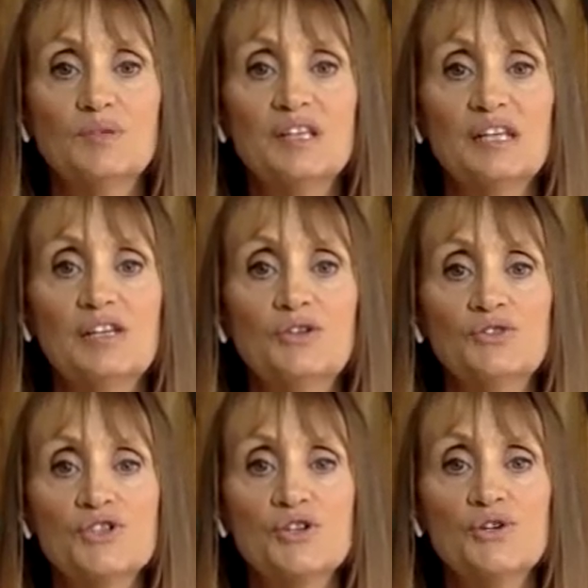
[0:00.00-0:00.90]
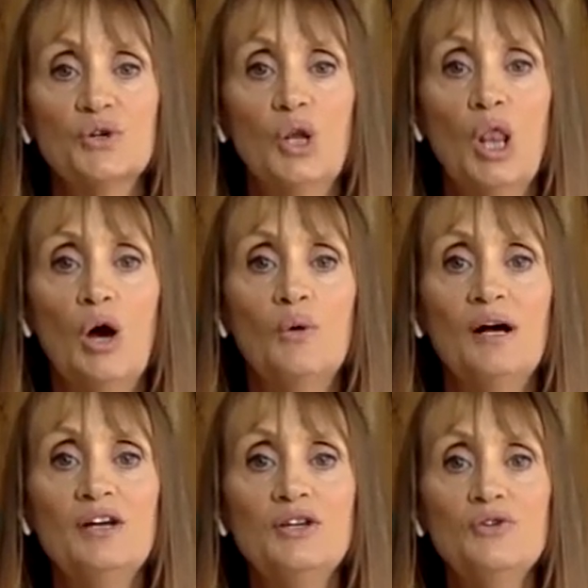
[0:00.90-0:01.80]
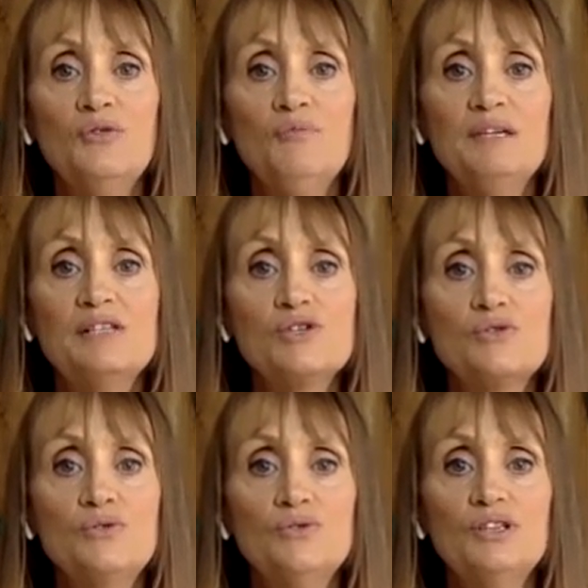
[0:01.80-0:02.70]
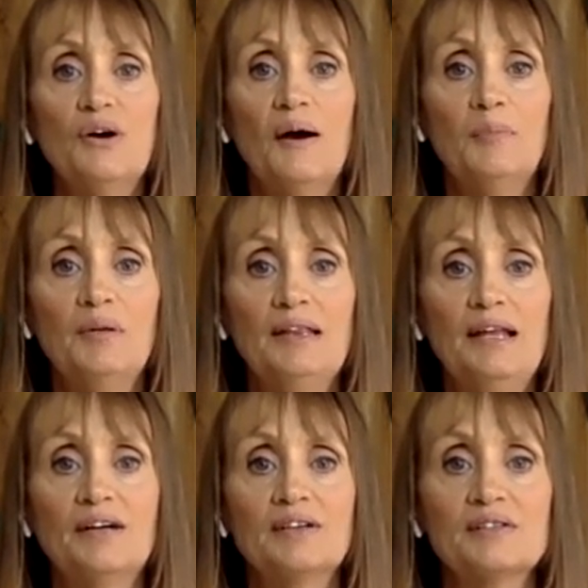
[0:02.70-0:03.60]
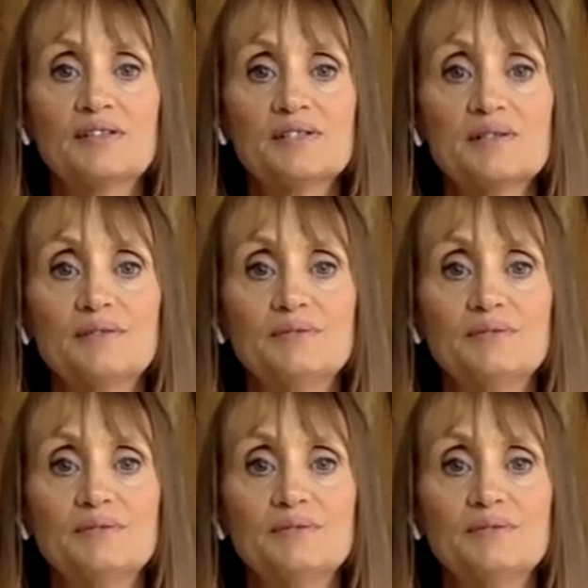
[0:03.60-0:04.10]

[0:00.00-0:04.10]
breathing you to your lower, your middle, your upper lung.